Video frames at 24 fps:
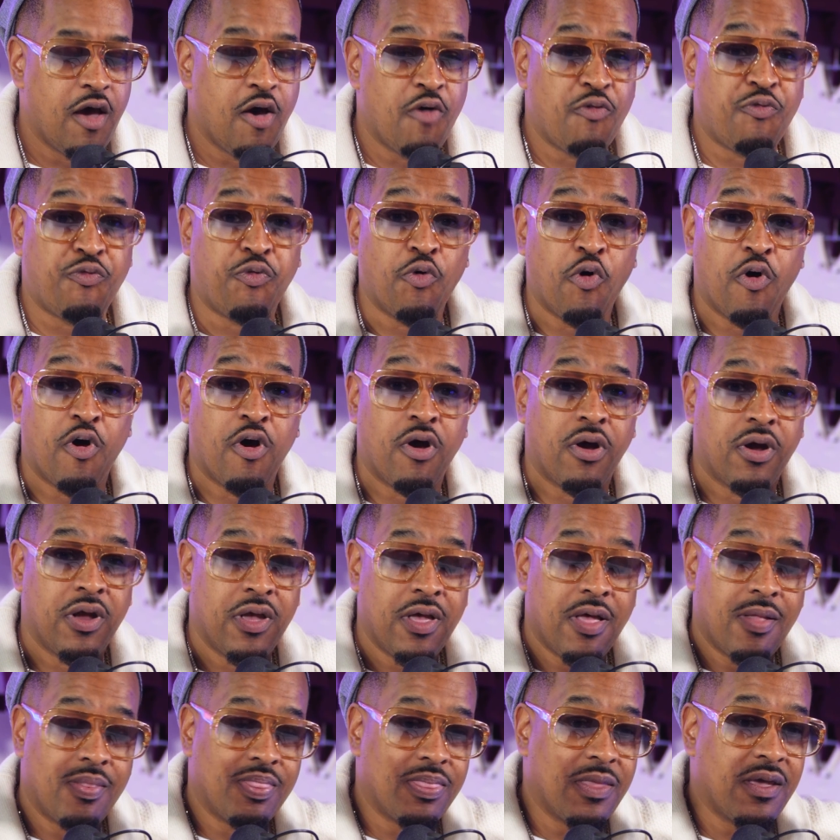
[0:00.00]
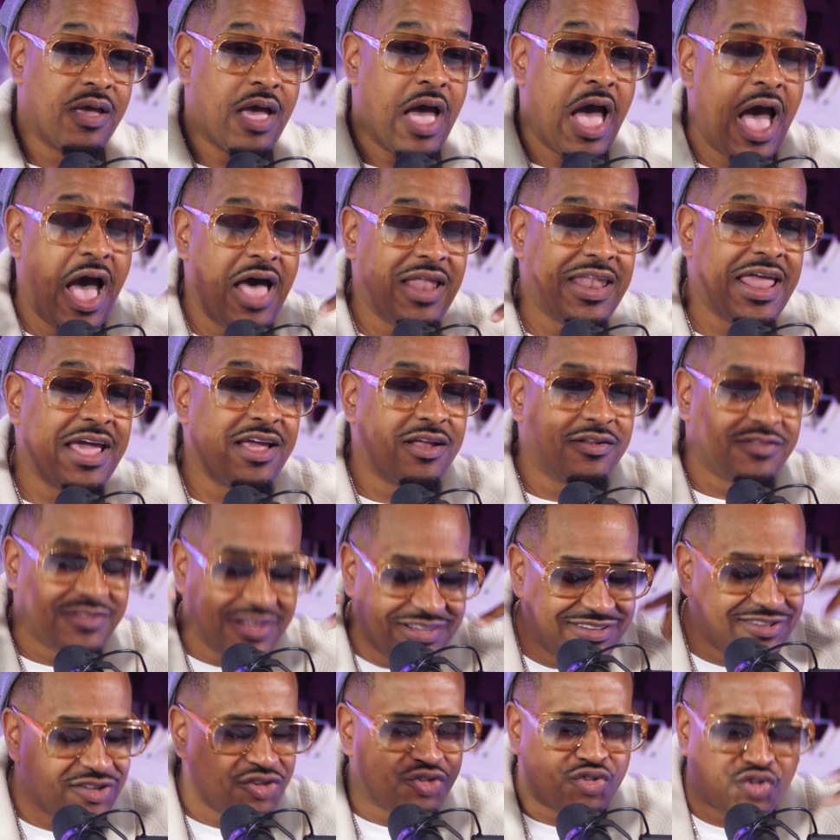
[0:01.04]
for like
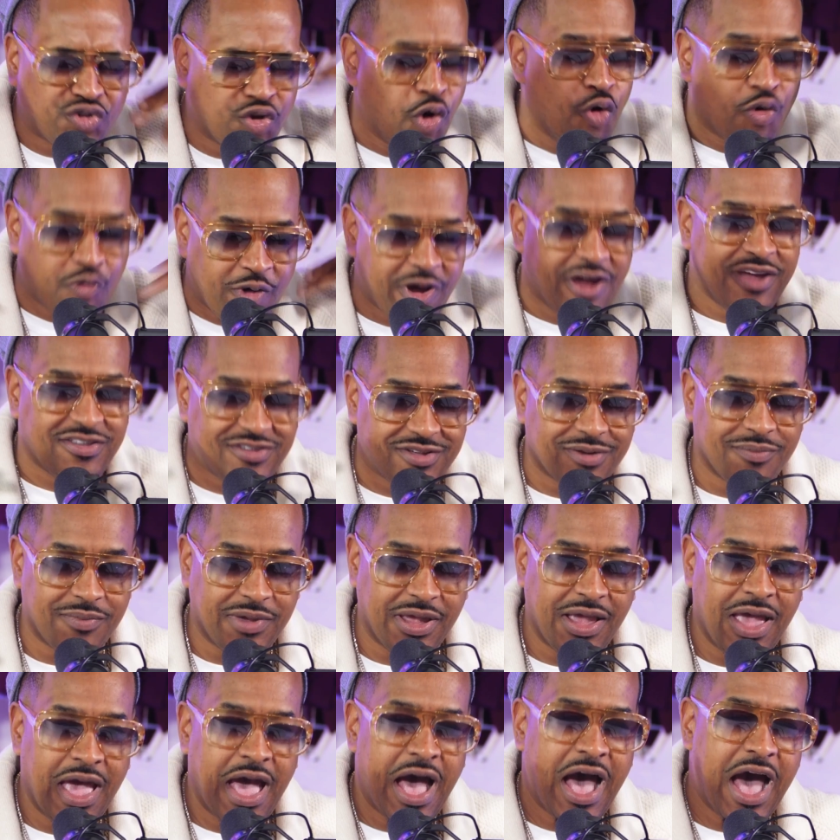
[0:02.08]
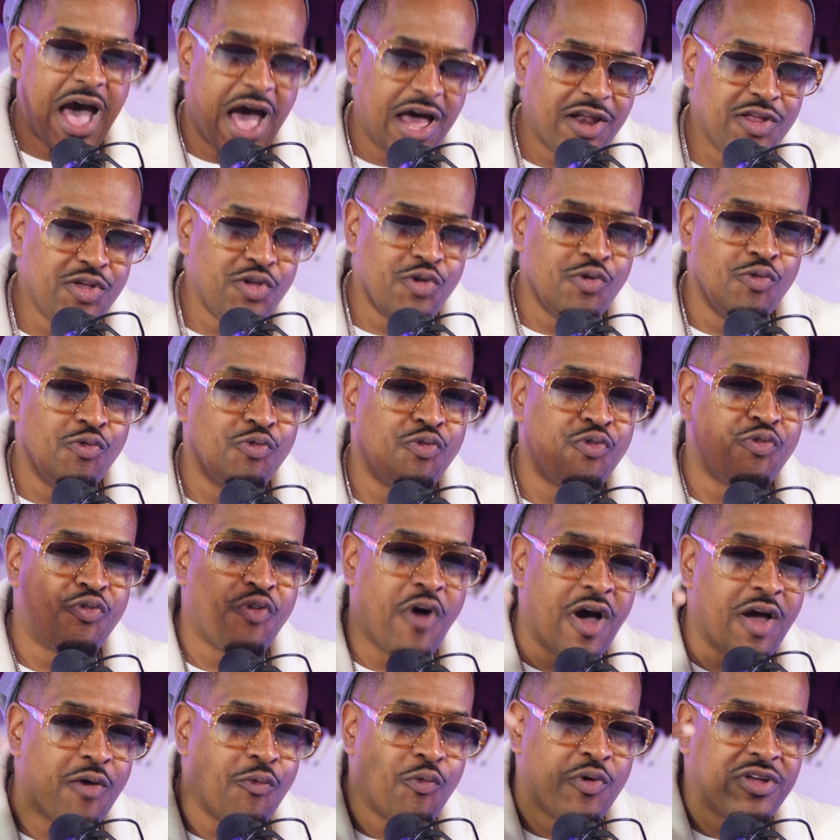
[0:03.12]
this is so crazy to me. How do you
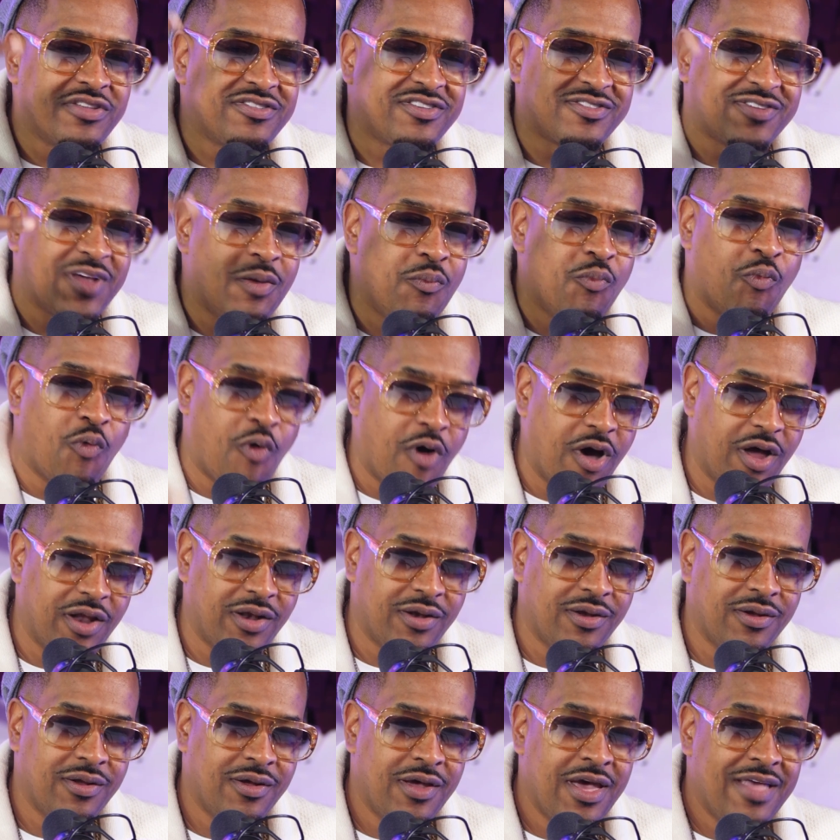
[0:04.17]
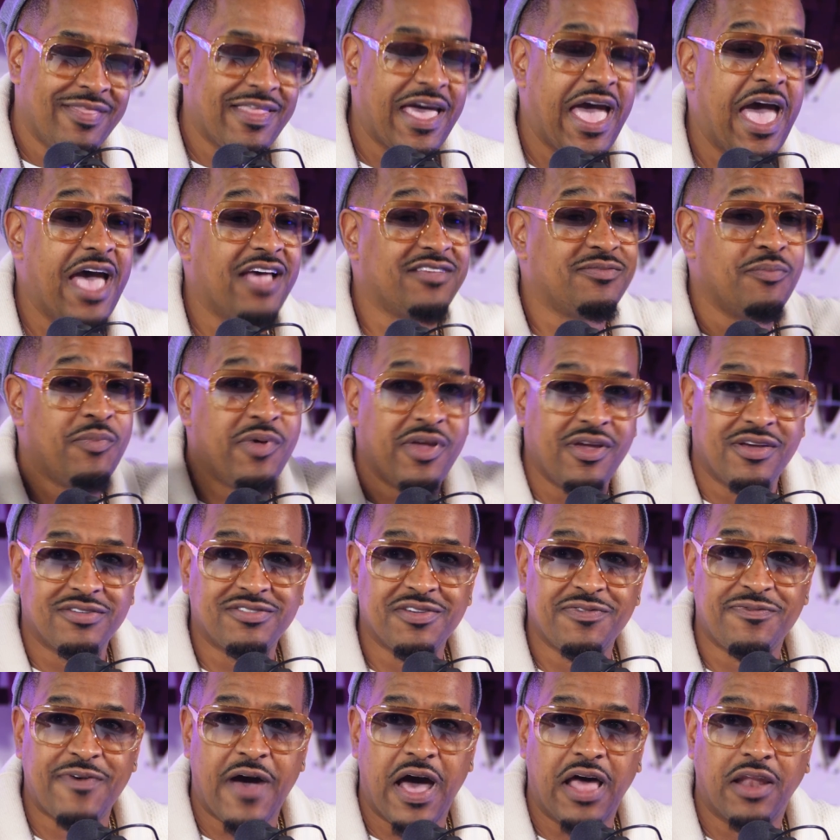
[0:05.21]
fuck with someone that has millions
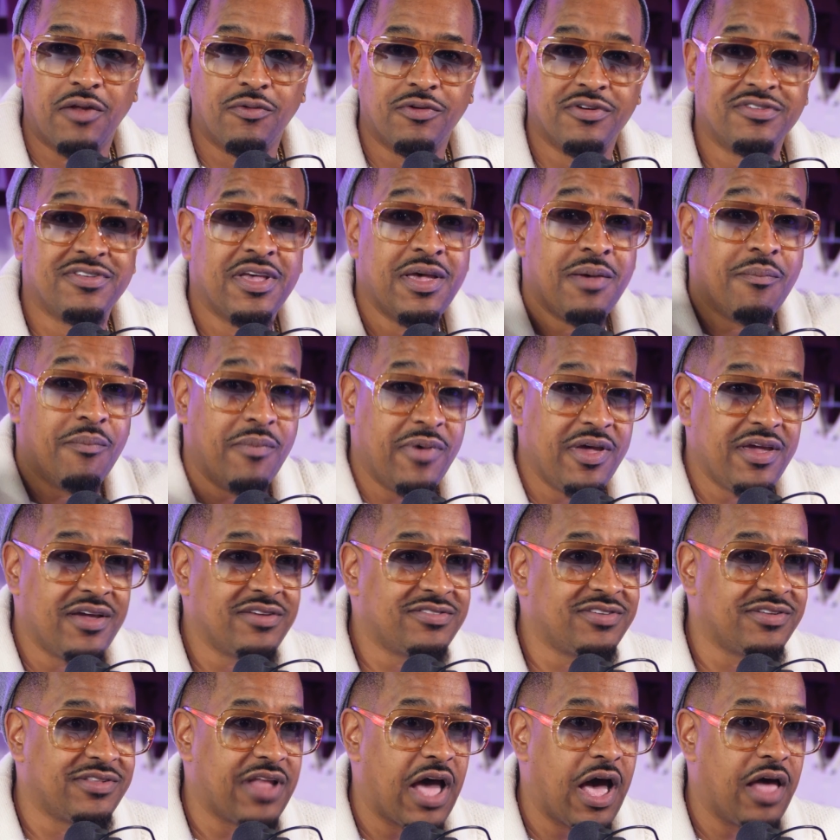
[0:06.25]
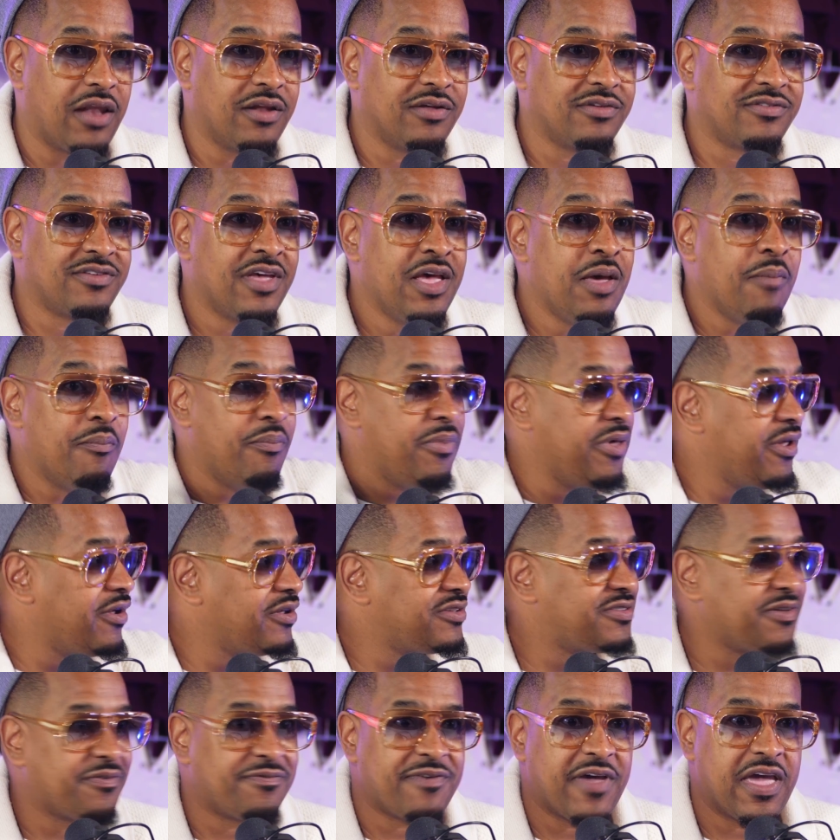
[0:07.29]
of followers, millions of dollars,
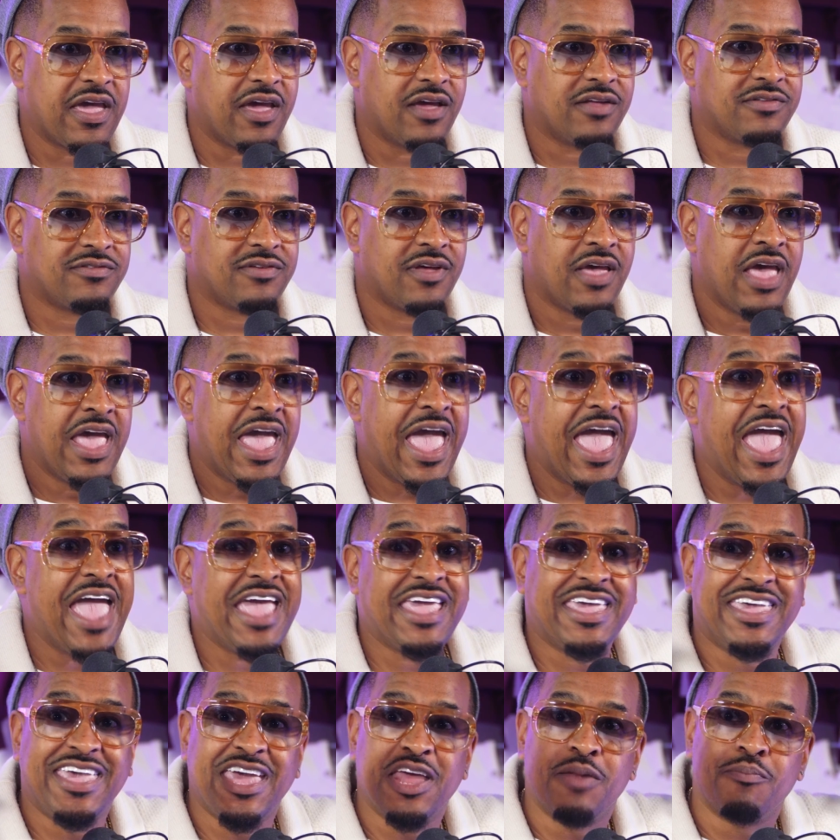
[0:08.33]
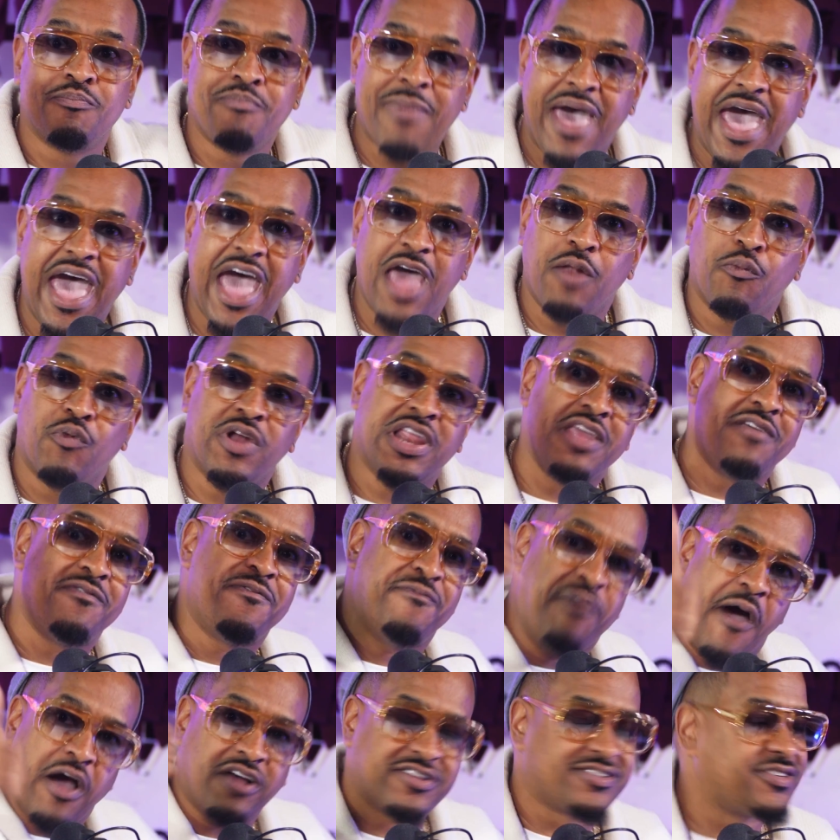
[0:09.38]
millions of fans, and get mad when he
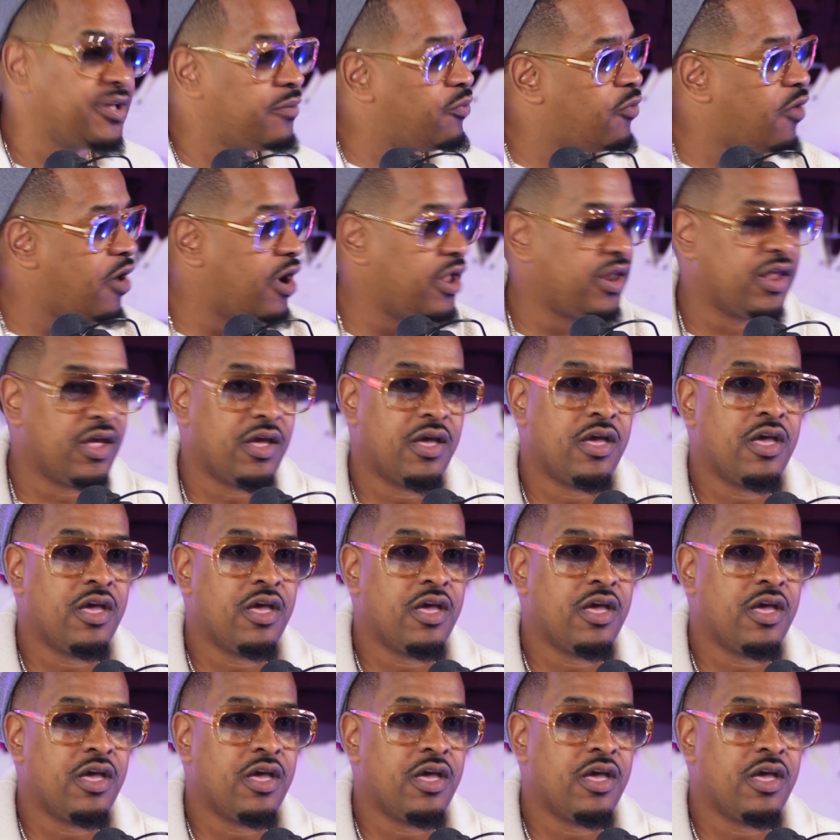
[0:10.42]
fucks someone?